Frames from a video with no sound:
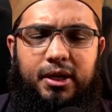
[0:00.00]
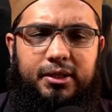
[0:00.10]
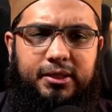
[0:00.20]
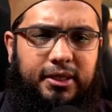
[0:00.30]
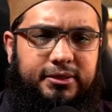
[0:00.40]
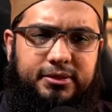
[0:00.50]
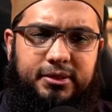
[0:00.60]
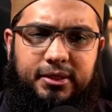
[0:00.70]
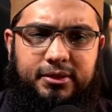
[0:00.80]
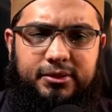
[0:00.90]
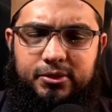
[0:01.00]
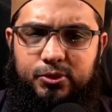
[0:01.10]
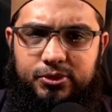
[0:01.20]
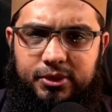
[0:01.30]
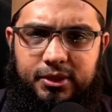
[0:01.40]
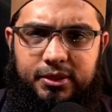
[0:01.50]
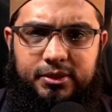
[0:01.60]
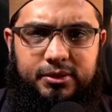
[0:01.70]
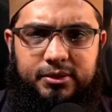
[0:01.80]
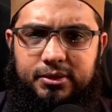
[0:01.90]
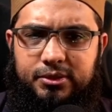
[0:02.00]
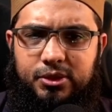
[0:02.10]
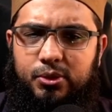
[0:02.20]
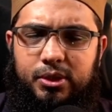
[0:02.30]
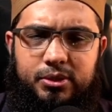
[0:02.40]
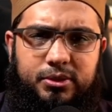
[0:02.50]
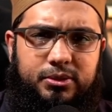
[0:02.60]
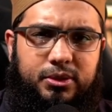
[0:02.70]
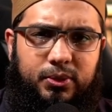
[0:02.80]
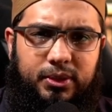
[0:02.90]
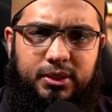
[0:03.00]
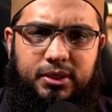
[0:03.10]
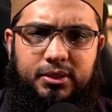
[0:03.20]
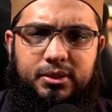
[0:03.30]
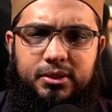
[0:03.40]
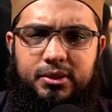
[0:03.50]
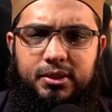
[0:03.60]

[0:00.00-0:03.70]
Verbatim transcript: a text like the Sanusiya, the Jawharat al Tawheed,